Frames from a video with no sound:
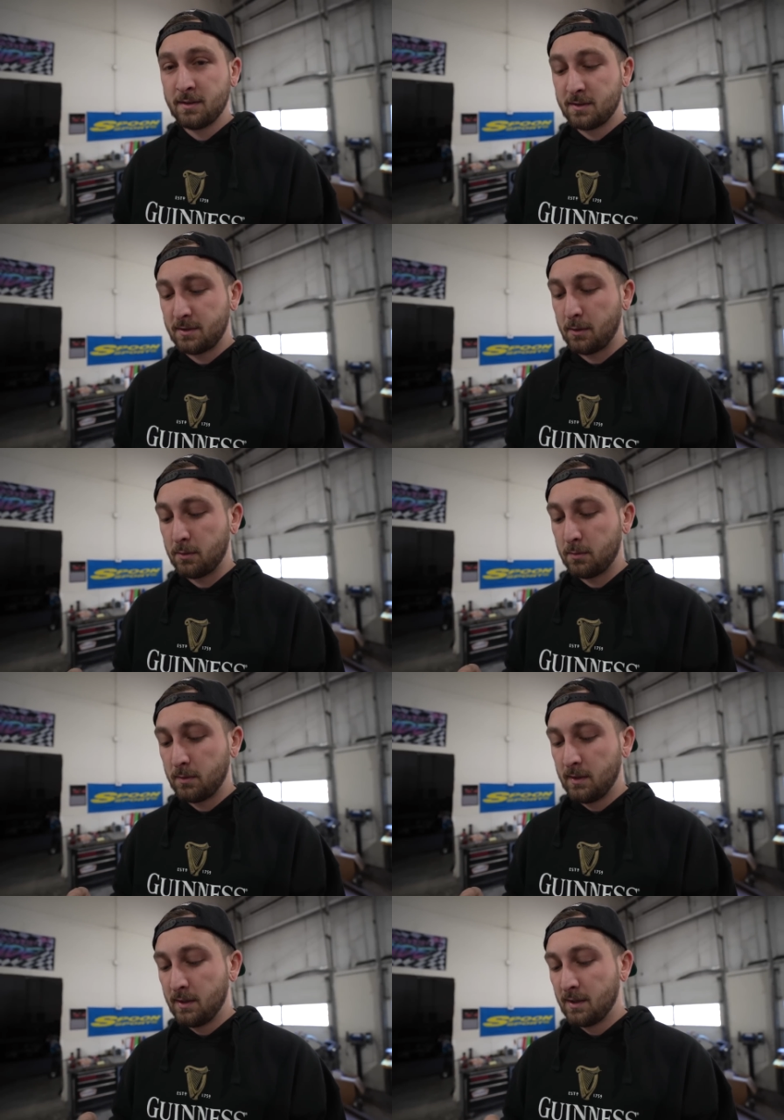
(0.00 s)
So
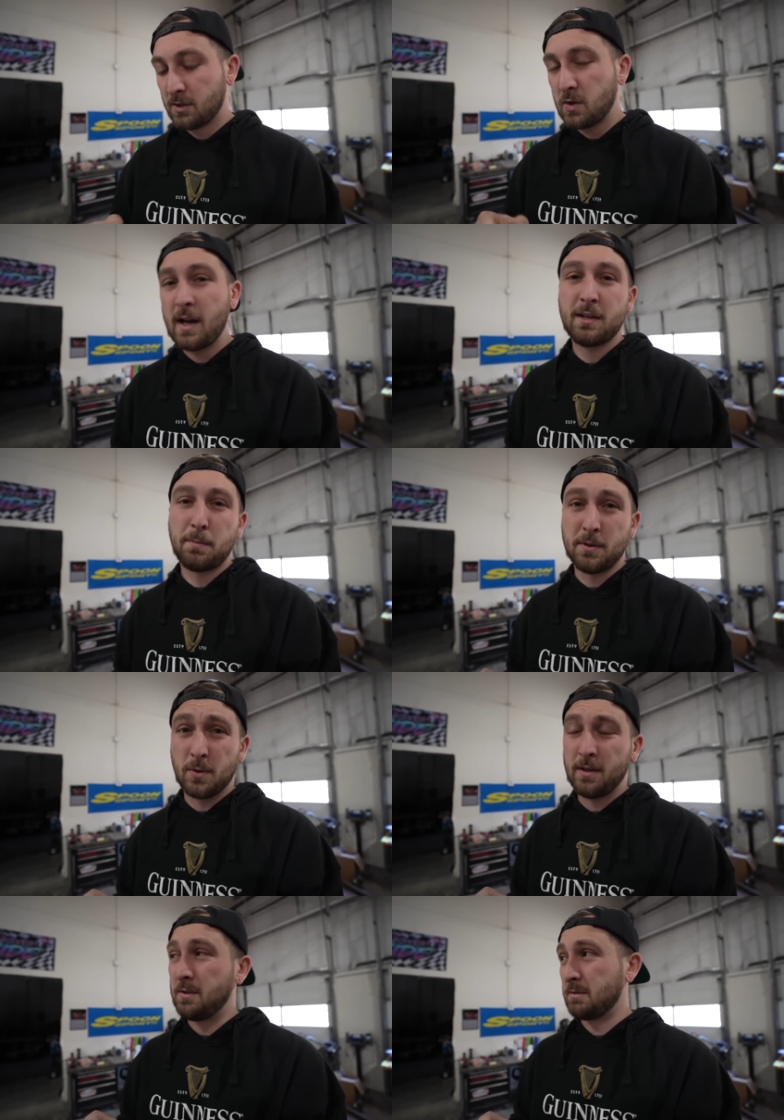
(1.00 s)
try not to put
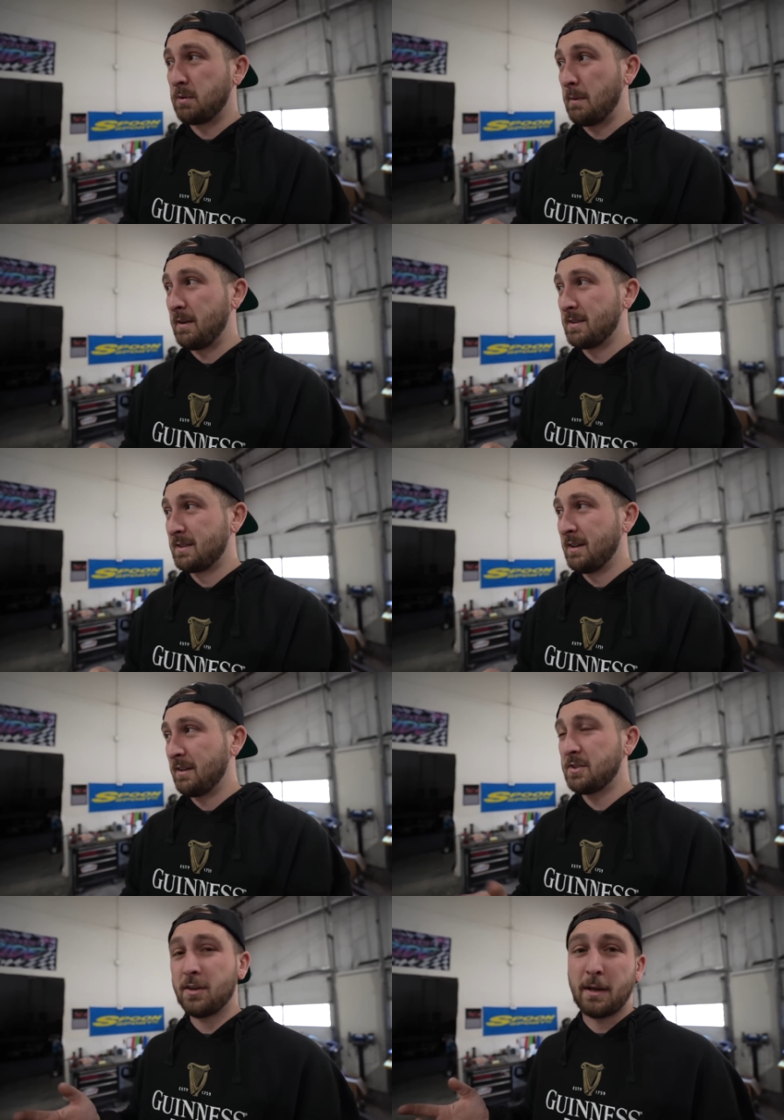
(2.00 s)
22s in primaries,
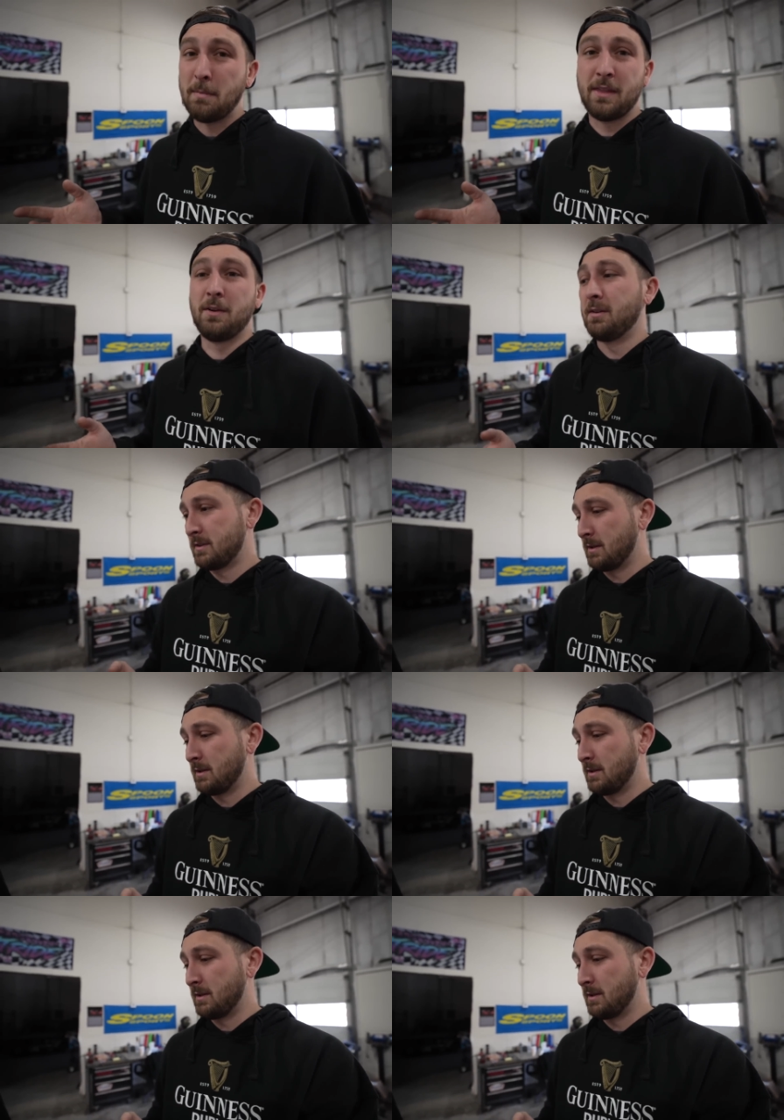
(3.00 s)
unless you're on like methanol or